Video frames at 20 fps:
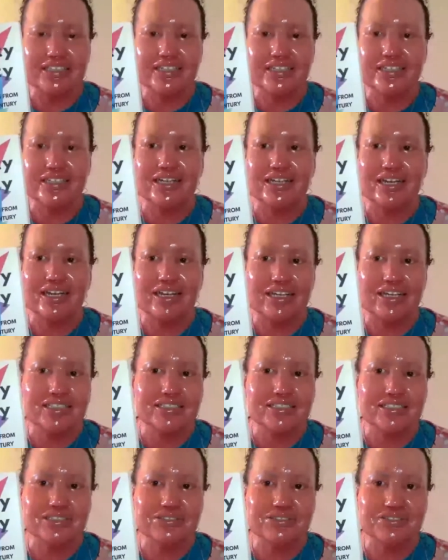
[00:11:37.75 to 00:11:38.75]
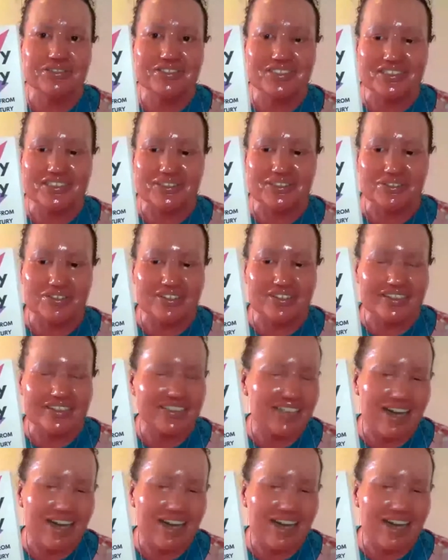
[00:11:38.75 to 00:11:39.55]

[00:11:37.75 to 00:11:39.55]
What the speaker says: It collects all the stories and